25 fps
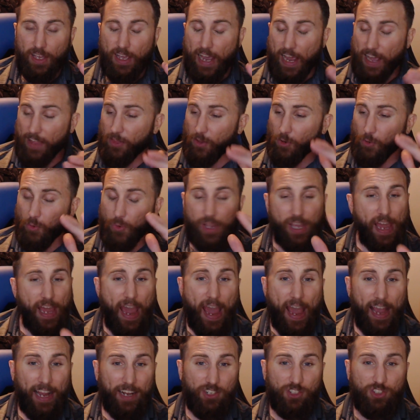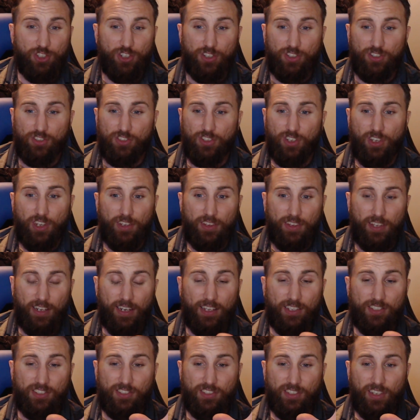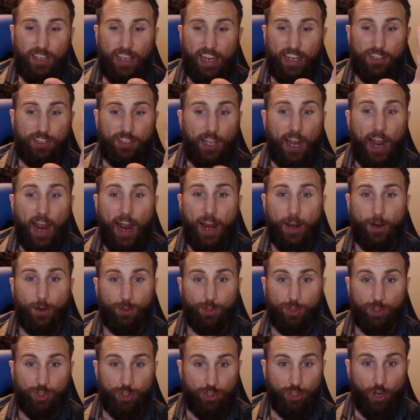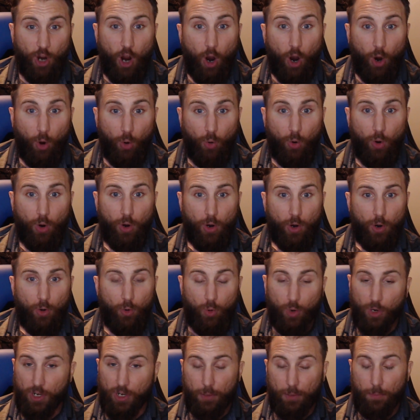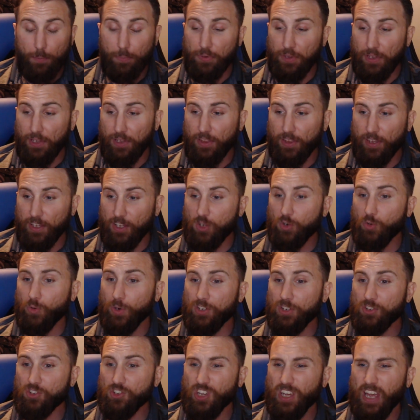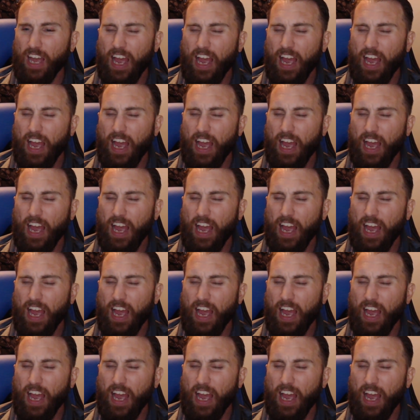And the reactions to this entire show were completely cringy.